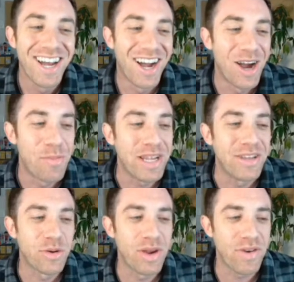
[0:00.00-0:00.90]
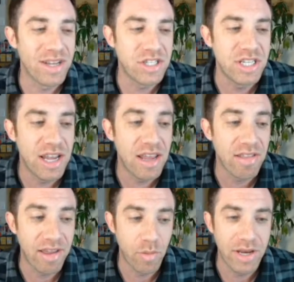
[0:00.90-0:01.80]
But either way for SGA,
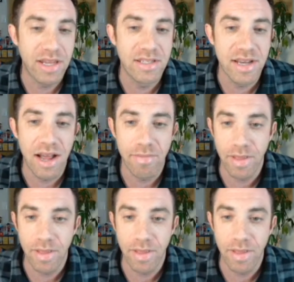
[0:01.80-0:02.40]
like when he's not,